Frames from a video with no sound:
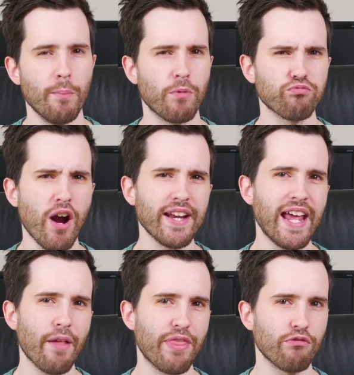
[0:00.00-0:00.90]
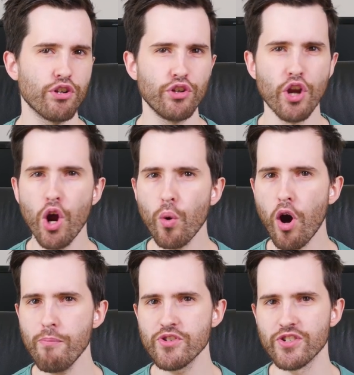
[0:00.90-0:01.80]
But right now, there are no
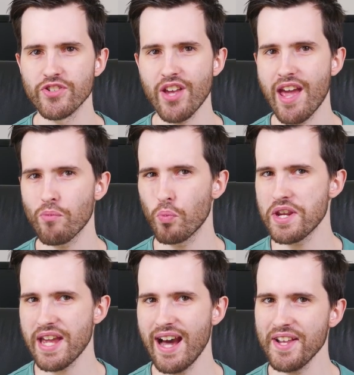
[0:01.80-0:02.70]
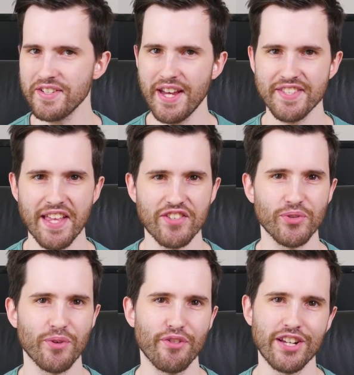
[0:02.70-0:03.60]
options and we can't test that
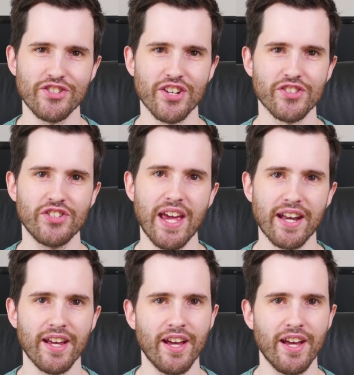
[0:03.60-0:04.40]
sort of thing just yet.